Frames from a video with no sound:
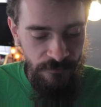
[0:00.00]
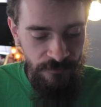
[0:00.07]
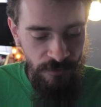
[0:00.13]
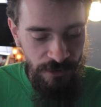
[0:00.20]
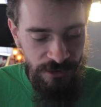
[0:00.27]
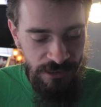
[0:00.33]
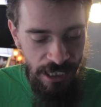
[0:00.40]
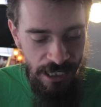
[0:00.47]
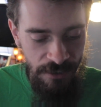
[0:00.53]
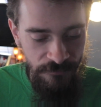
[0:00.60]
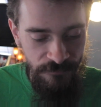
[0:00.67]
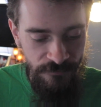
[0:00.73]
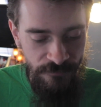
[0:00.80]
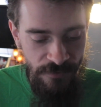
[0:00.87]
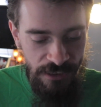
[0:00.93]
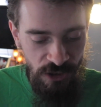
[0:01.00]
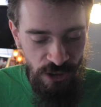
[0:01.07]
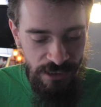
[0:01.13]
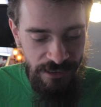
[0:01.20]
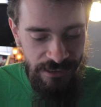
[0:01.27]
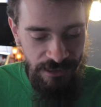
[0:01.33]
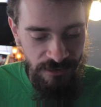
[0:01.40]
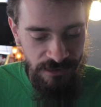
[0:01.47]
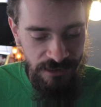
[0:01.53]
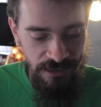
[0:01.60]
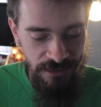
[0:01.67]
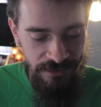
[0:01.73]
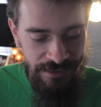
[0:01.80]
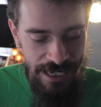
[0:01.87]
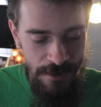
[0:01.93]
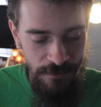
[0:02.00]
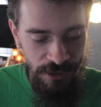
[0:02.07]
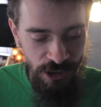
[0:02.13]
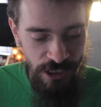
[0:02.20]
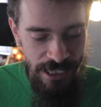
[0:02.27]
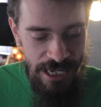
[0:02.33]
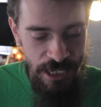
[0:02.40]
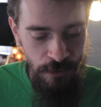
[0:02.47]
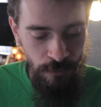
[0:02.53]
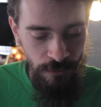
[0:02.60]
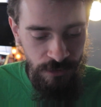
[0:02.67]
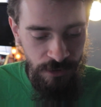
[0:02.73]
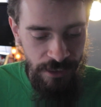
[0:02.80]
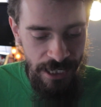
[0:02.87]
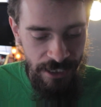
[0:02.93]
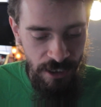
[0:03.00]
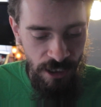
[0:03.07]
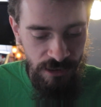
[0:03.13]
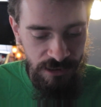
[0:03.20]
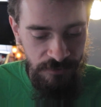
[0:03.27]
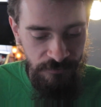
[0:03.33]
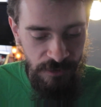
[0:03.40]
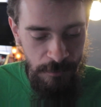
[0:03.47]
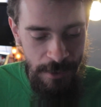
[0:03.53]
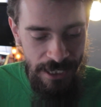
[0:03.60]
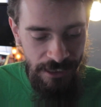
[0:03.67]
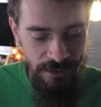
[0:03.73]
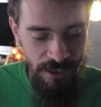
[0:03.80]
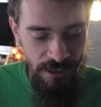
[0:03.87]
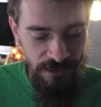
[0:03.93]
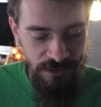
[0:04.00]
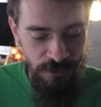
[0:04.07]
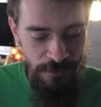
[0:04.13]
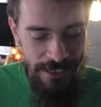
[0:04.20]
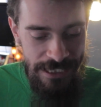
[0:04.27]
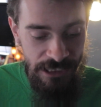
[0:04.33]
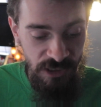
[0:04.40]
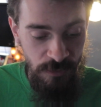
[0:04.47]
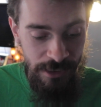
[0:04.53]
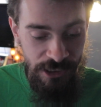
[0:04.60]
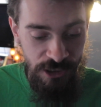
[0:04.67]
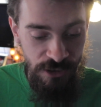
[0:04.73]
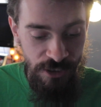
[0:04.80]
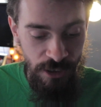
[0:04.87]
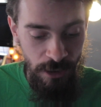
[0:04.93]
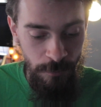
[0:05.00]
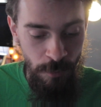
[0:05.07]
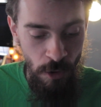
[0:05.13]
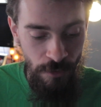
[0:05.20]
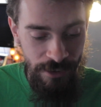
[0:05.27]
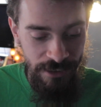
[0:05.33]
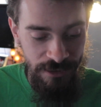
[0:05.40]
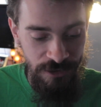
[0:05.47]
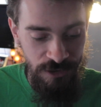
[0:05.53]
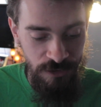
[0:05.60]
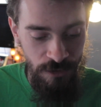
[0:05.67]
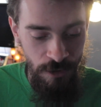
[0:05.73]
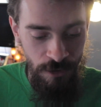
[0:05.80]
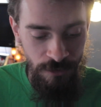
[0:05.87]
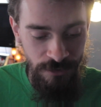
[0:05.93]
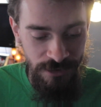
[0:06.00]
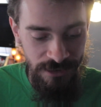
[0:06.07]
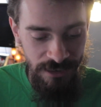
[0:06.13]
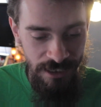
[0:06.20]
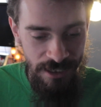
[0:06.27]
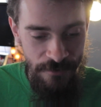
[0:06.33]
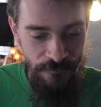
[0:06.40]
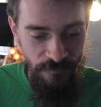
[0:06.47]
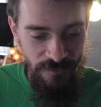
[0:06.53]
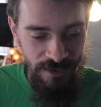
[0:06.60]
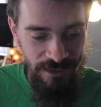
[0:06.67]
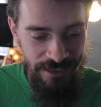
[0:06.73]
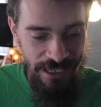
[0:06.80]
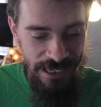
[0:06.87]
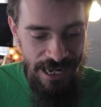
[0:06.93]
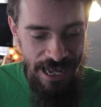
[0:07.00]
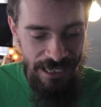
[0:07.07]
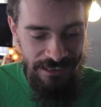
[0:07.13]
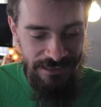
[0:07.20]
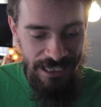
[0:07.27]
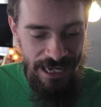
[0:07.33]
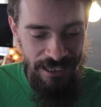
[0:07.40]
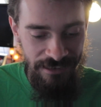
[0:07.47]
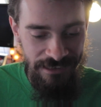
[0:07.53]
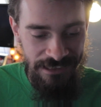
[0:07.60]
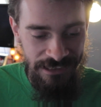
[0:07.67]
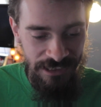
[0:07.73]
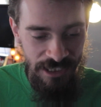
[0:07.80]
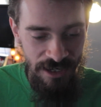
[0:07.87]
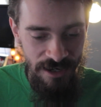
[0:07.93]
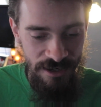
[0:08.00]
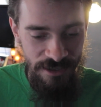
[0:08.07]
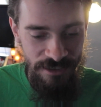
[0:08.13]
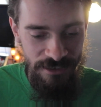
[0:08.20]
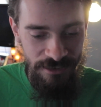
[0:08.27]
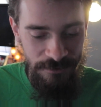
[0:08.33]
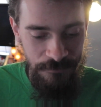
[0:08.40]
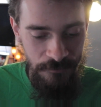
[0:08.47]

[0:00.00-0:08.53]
Volcanic Vision deals damage equal to that card's converted mana cost to each creature your opponent controls. Then exile this card.